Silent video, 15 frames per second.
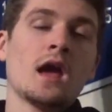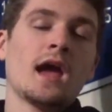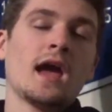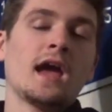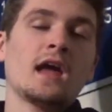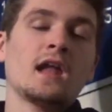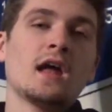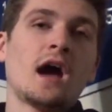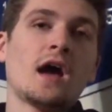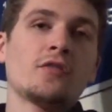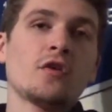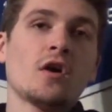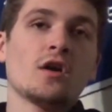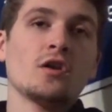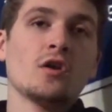and I
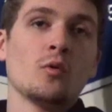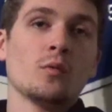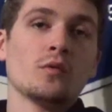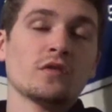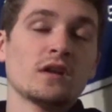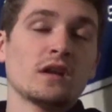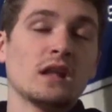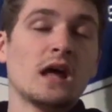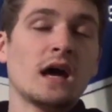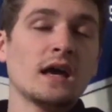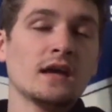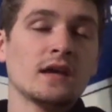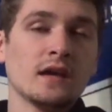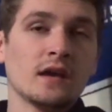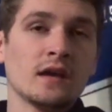thought no one was gonna
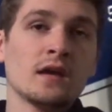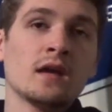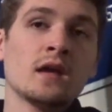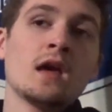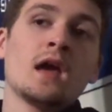like it.